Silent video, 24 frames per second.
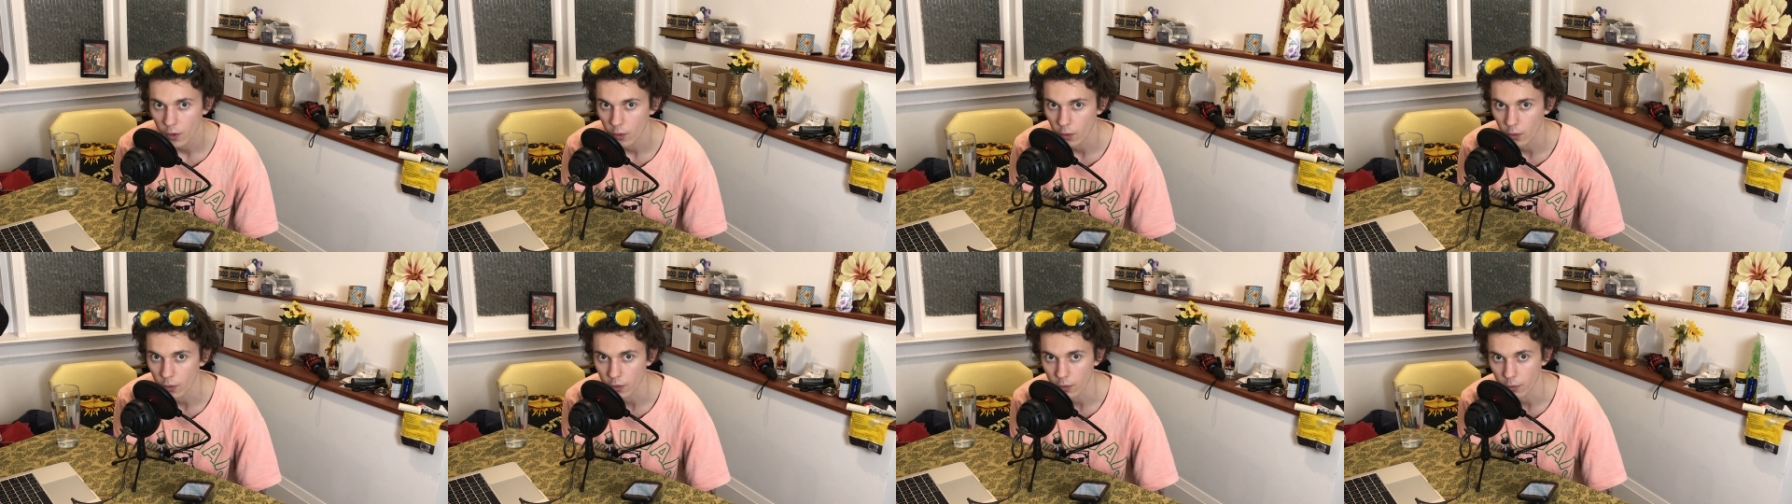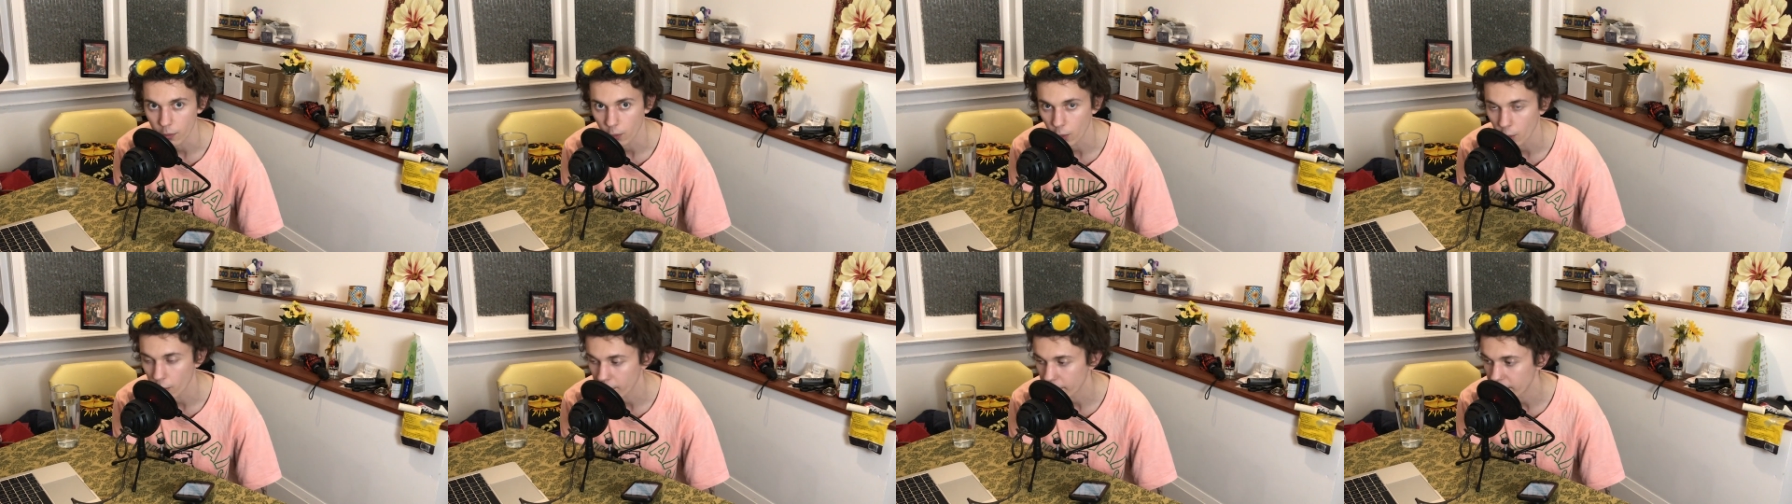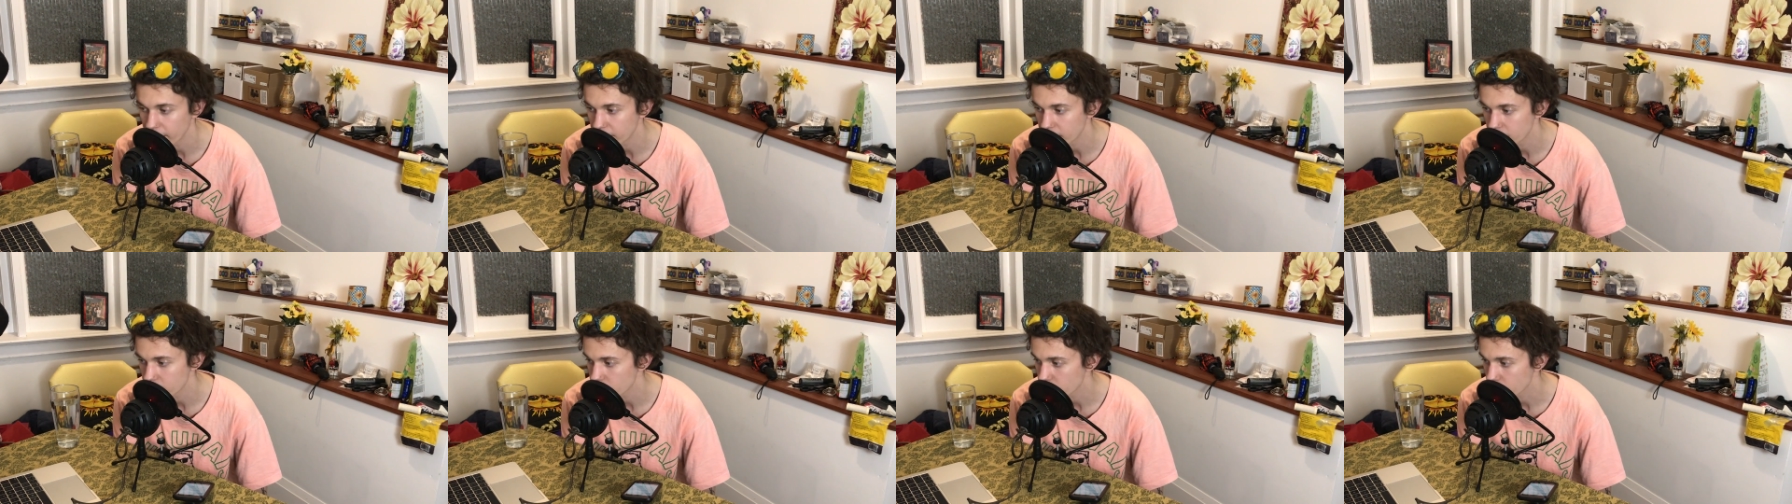or their
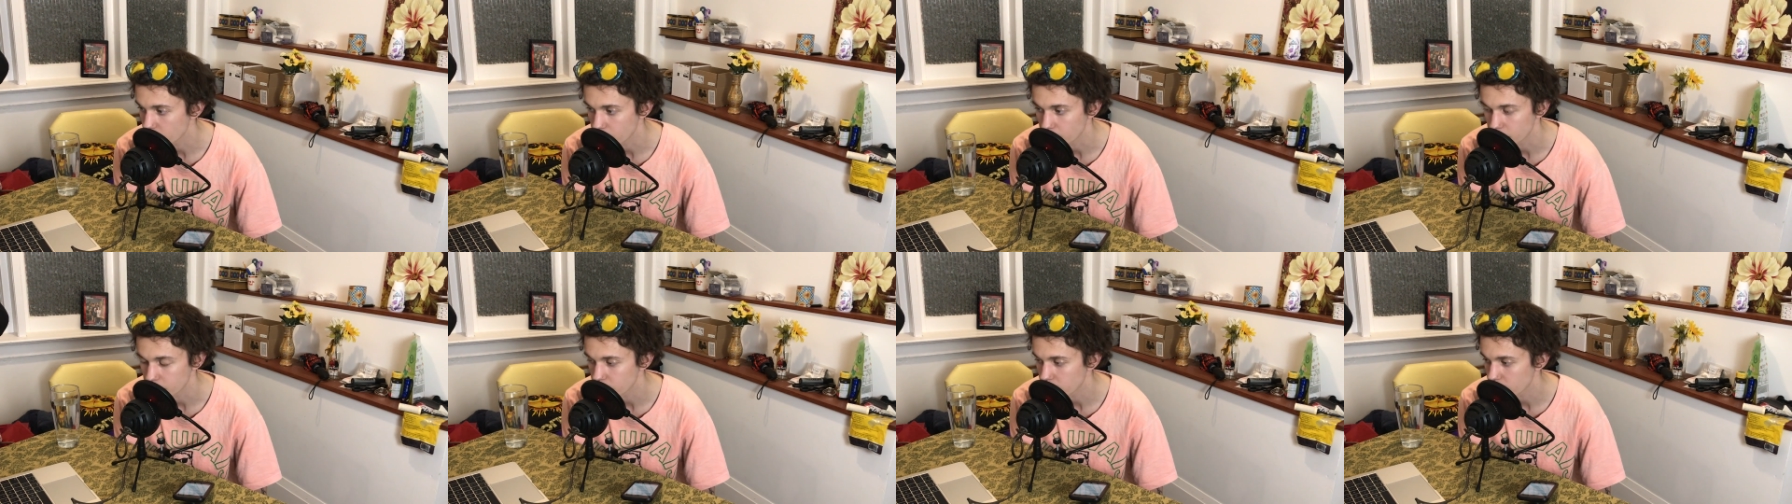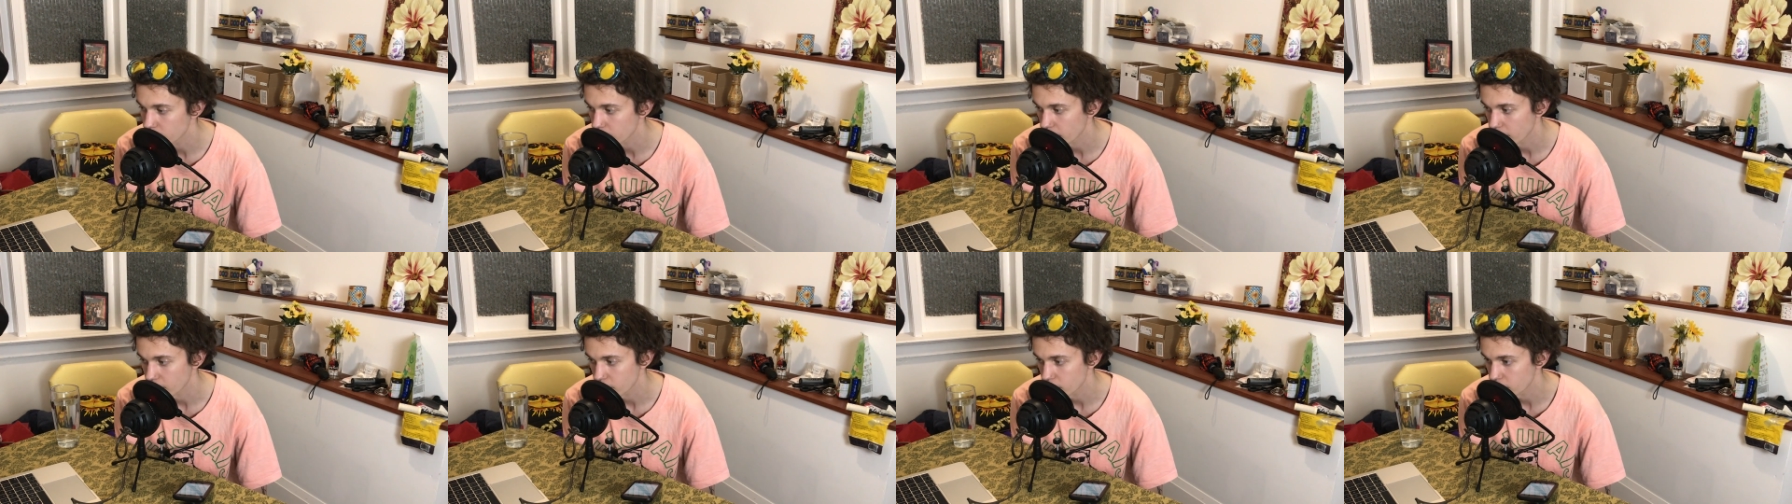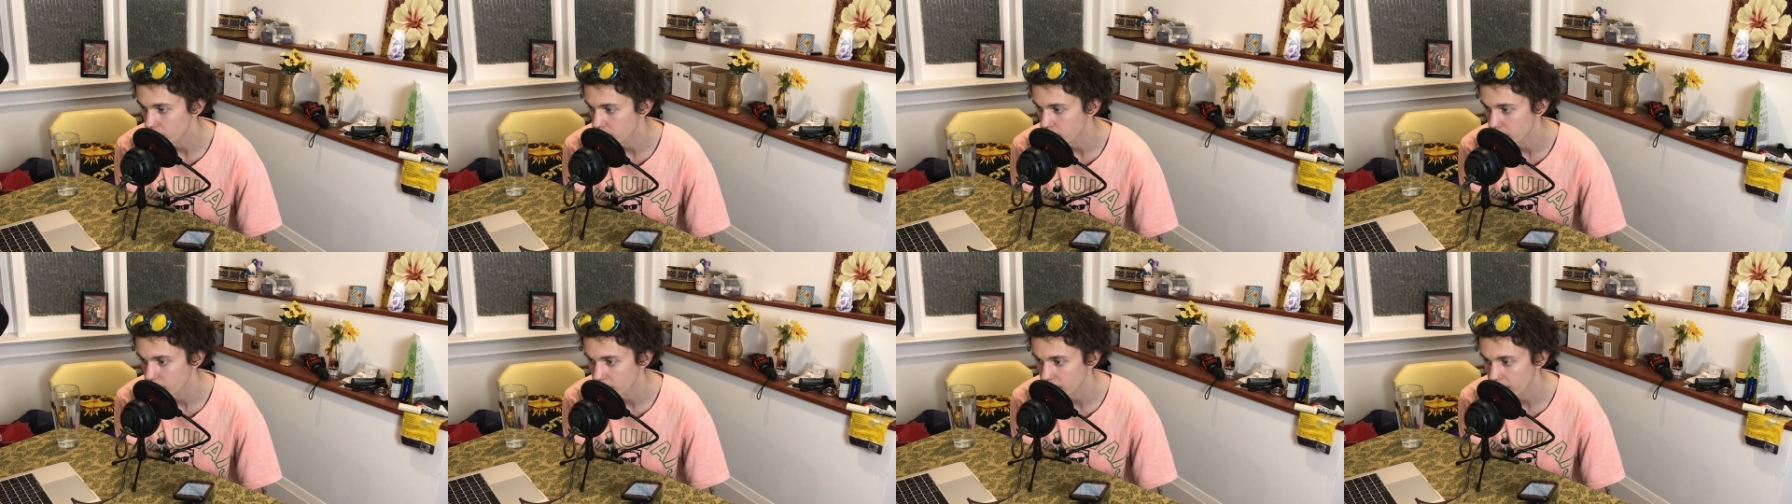mornings or just like
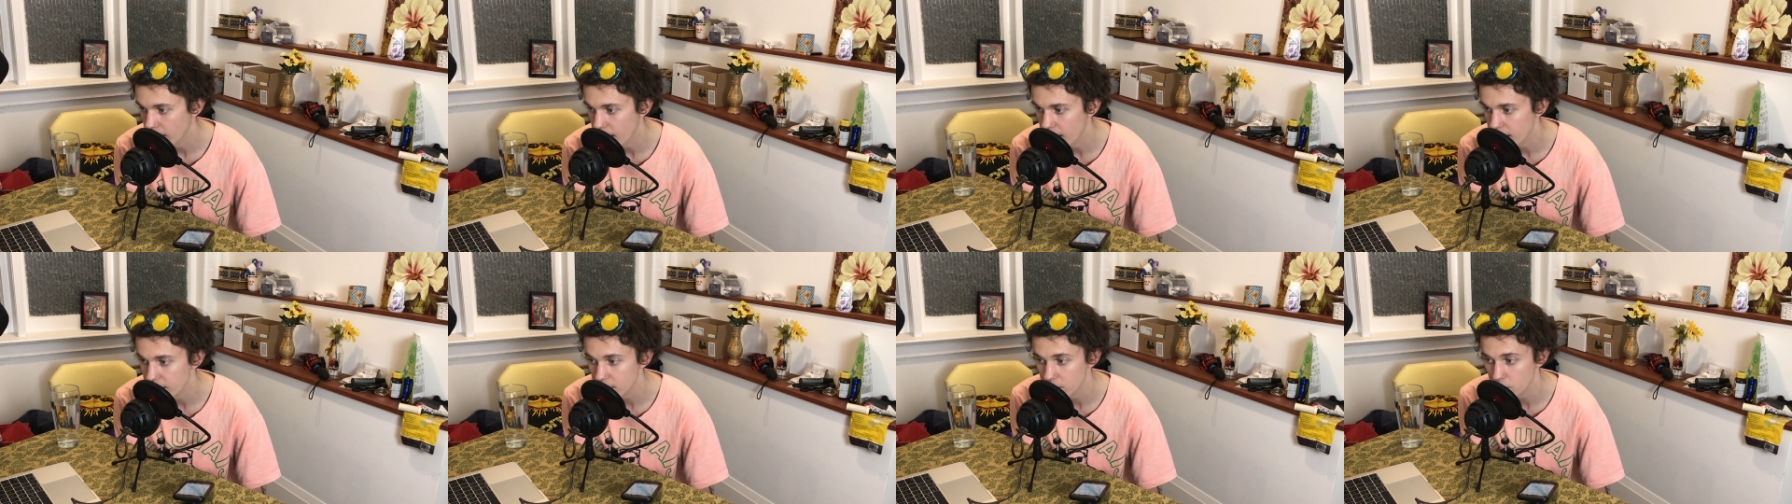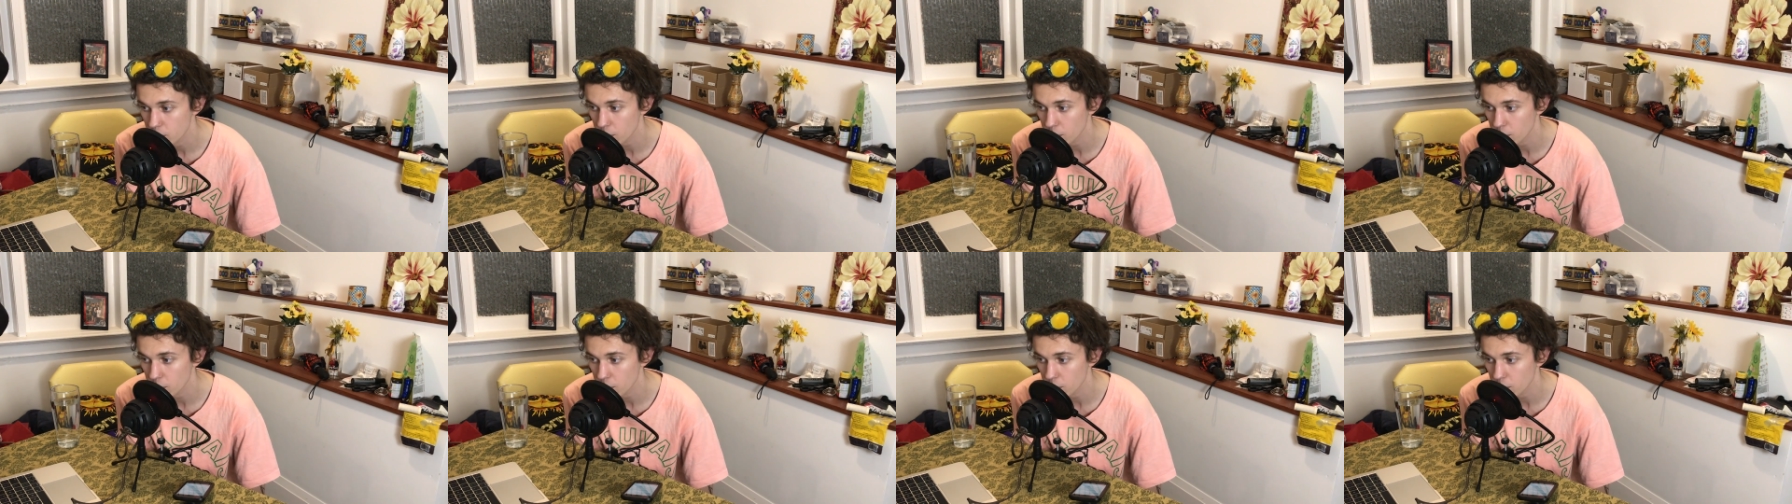during class.